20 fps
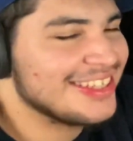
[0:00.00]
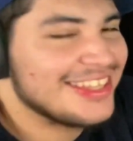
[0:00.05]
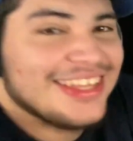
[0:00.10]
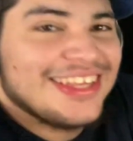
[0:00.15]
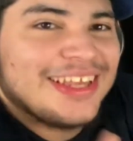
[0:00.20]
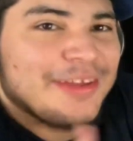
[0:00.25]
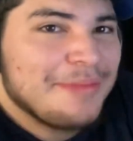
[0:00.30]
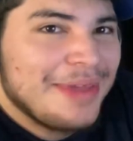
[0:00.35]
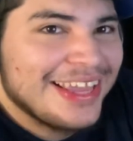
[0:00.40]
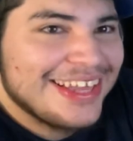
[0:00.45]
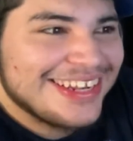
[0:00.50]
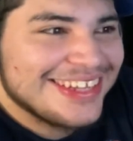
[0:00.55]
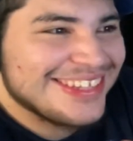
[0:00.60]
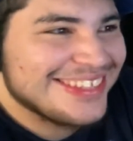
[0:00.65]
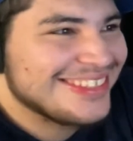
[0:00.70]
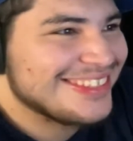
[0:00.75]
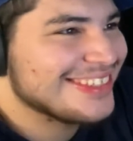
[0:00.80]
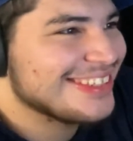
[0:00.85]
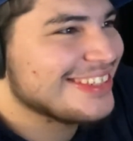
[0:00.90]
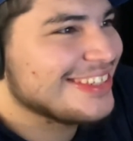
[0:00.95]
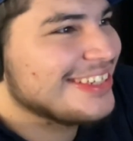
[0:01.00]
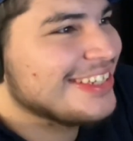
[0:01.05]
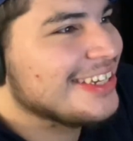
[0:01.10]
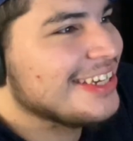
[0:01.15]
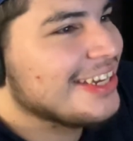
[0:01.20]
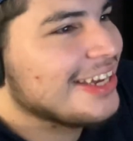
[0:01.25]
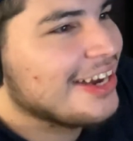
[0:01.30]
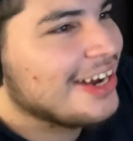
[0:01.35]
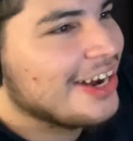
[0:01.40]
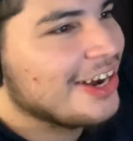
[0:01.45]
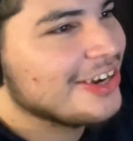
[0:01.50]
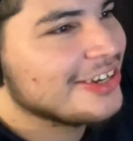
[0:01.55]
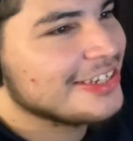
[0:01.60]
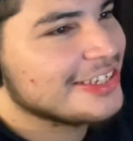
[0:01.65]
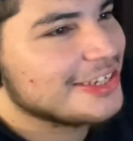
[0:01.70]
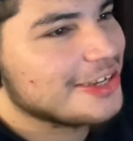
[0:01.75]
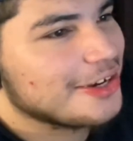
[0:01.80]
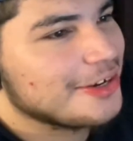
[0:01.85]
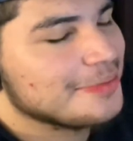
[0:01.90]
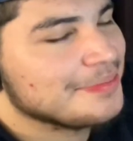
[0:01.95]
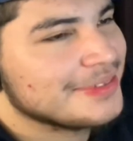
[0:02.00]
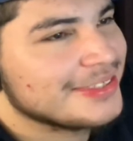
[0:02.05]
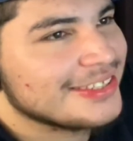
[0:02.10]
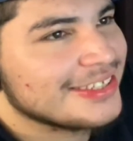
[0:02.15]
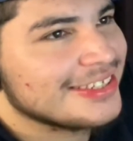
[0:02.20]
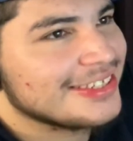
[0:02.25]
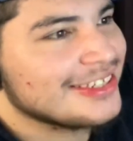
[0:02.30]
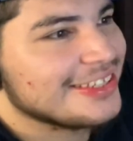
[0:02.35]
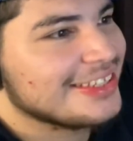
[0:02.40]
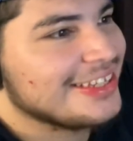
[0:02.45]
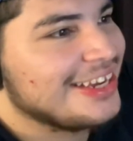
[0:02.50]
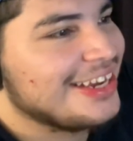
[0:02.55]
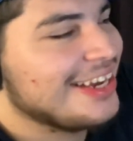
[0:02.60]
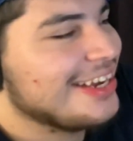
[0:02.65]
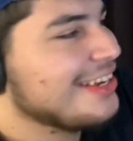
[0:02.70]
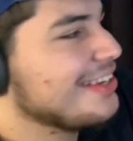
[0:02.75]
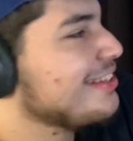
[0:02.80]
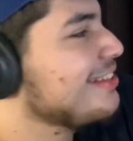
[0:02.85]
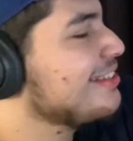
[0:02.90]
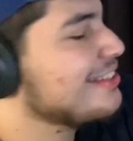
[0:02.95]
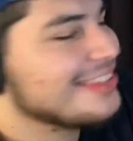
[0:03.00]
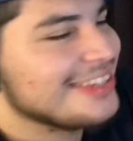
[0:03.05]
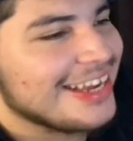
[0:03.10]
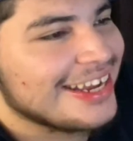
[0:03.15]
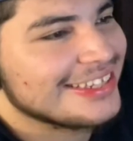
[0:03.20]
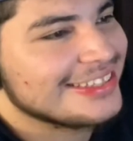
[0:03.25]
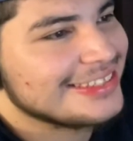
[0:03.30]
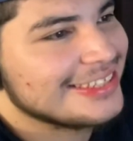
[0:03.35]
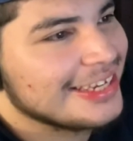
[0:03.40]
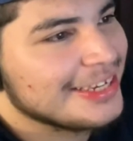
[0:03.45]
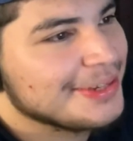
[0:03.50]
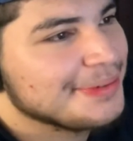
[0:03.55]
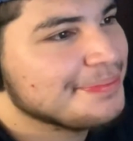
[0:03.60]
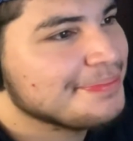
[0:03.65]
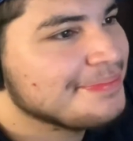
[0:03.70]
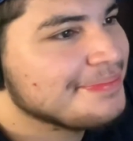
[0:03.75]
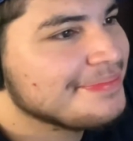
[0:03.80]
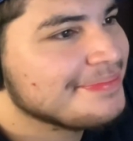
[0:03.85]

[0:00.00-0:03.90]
you made it. Honeycombs. Ah, uh, goddamn.